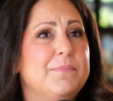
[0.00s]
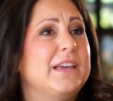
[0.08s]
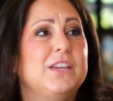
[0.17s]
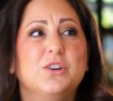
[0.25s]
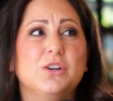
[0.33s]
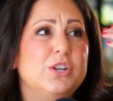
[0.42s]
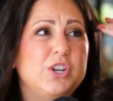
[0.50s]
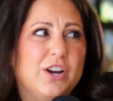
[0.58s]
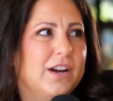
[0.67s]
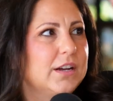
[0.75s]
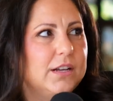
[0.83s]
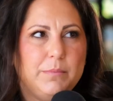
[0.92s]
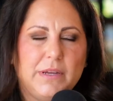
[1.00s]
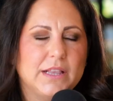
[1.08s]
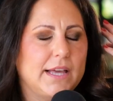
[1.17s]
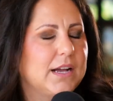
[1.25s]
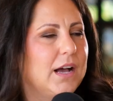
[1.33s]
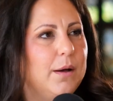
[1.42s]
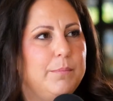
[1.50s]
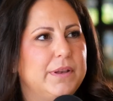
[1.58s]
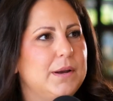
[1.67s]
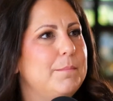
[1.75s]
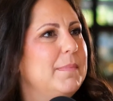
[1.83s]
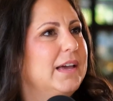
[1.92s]
Like okay. Your hair could be like up
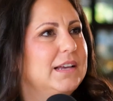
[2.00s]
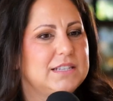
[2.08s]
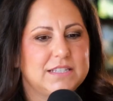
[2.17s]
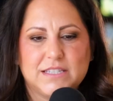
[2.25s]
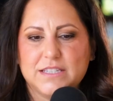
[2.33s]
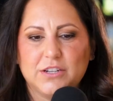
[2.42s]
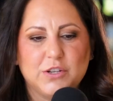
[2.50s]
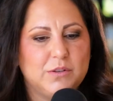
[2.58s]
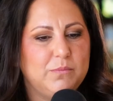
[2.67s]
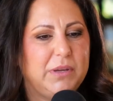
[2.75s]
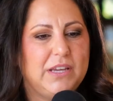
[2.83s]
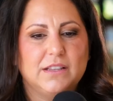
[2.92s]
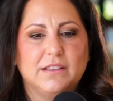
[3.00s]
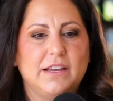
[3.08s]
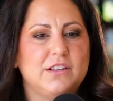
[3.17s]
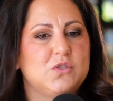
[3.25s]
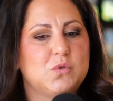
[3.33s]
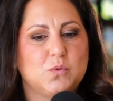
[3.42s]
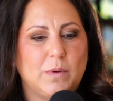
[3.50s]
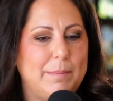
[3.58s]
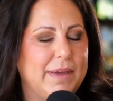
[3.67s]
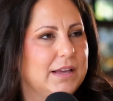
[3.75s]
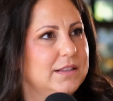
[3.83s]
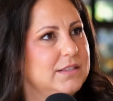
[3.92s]
in a mess. It could be in like
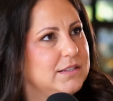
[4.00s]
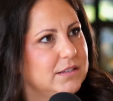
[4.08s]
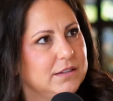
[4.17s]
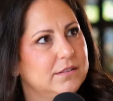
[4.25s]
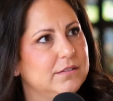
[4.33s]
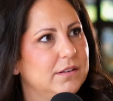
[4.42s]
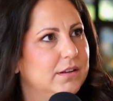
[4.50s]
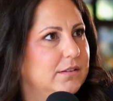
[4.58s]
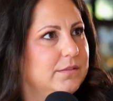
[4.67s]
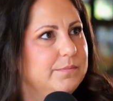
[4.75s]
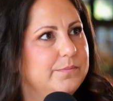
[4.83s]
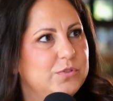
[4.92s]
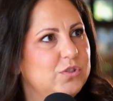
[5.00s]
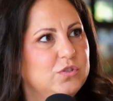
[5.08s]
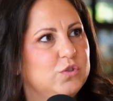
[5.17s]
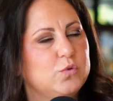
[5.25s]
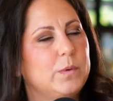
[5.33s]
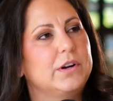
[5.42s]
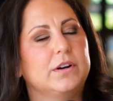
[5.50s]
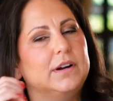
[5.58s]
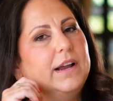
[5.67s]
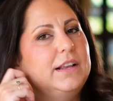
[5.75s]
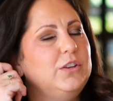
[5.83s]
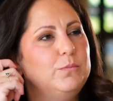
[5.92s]
sweatpants and a sweater
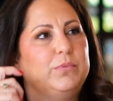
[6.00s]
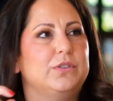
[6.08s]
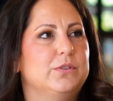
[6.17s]
and you put